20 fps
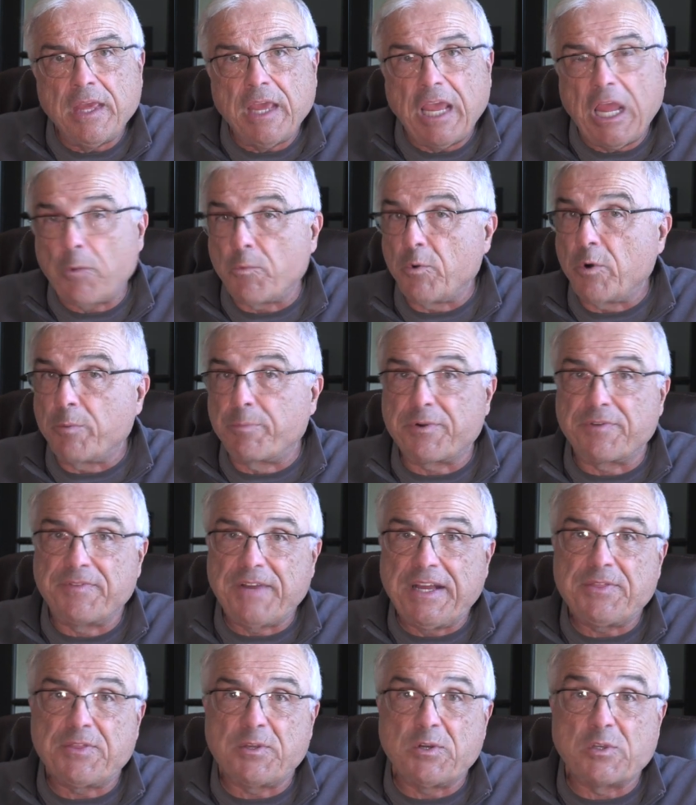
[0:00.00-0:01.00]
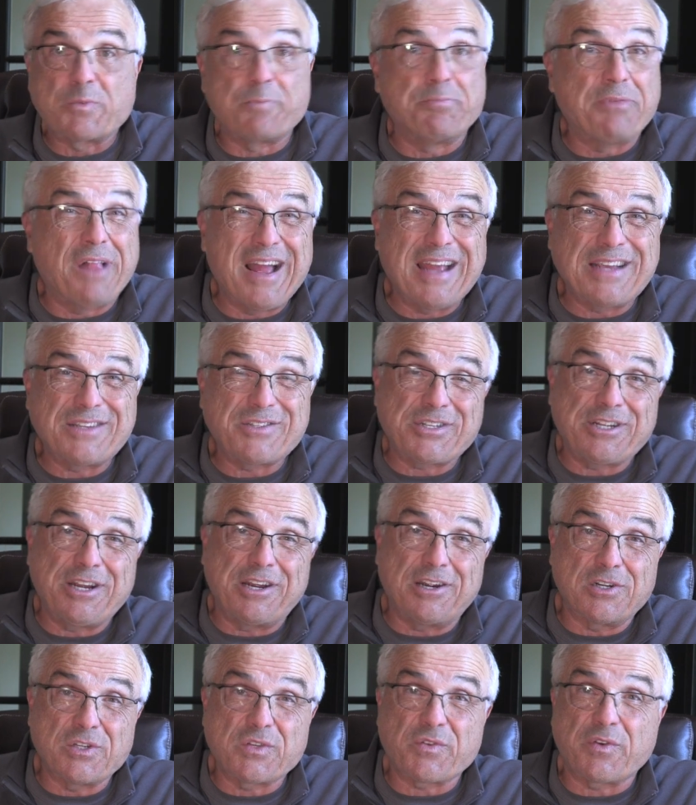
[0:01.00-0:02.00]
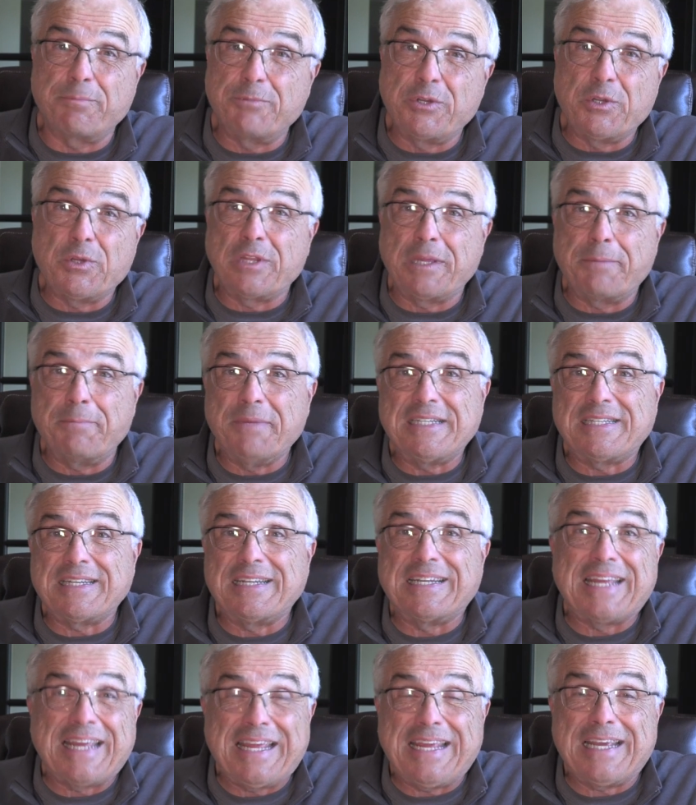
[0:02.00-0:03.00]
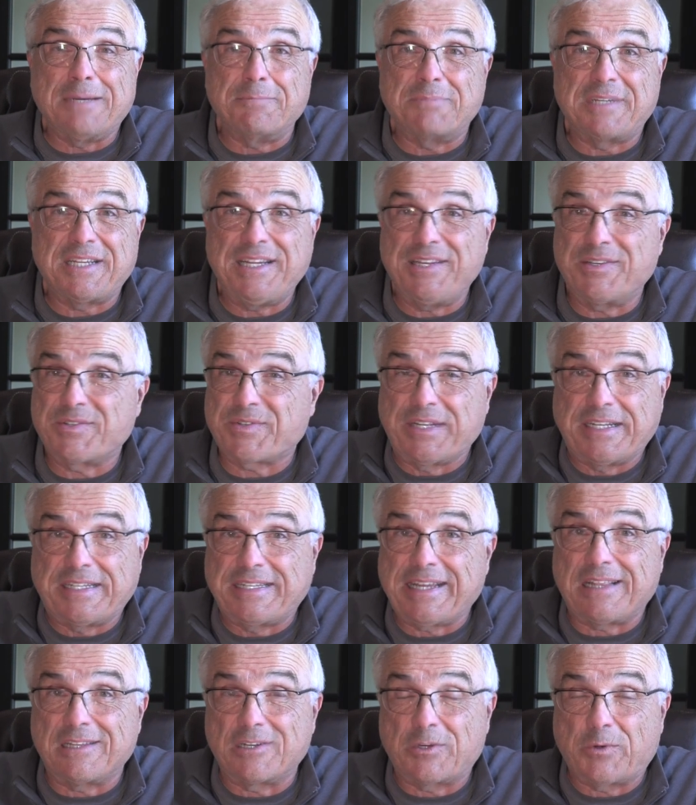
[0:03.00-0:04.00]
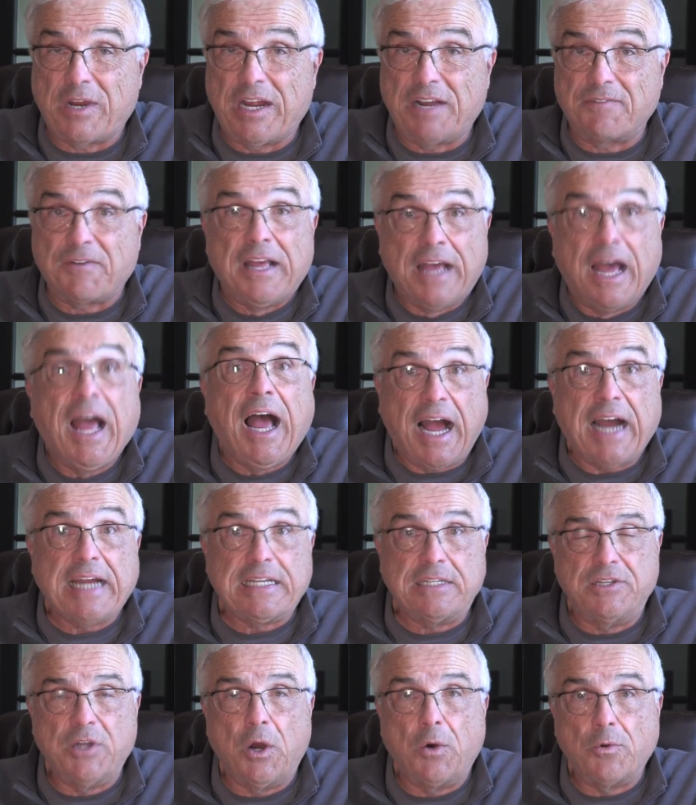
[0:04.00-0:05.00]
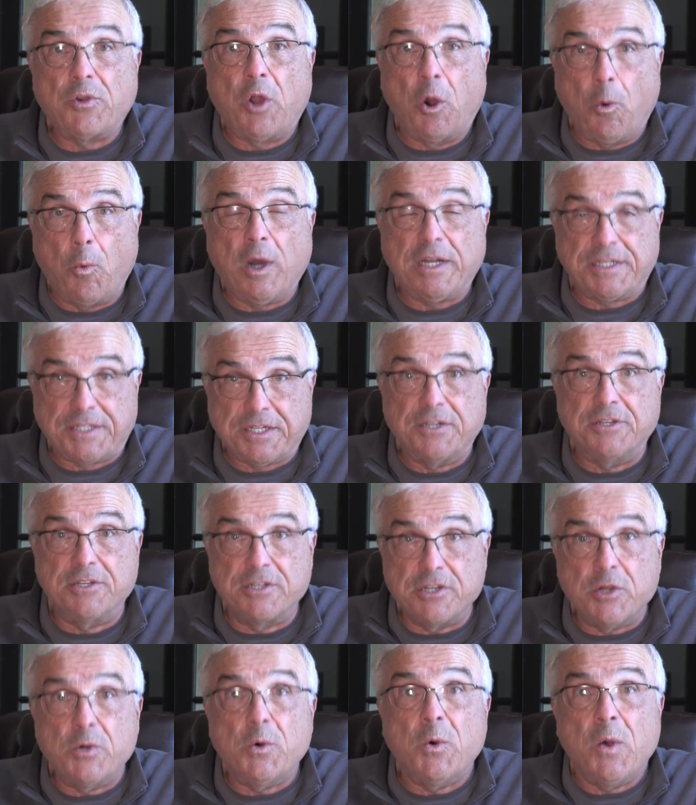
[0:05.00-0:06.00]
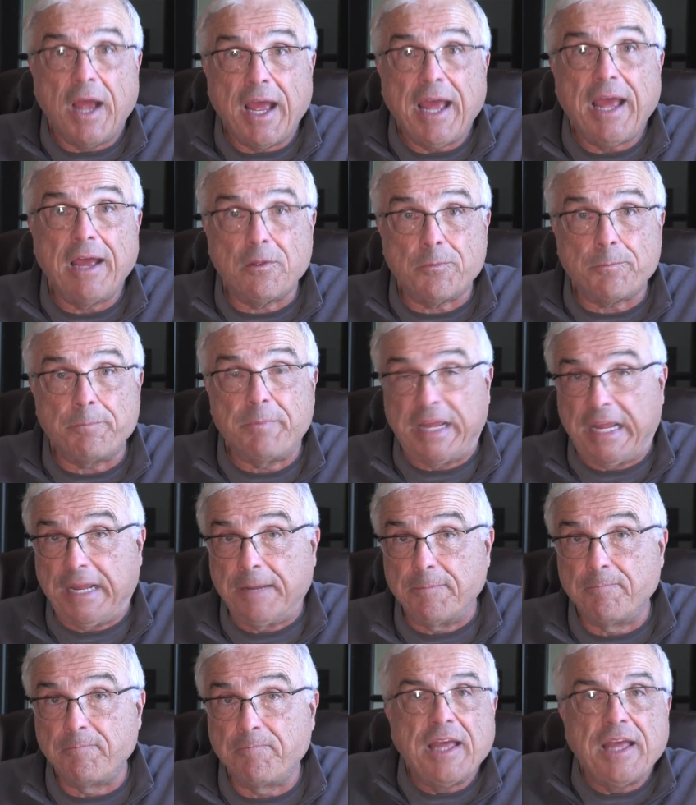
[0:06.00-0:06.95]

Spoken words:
It will prevent those blank stares from newly minted EMTs that telegraph, "I don't know what to do, help me."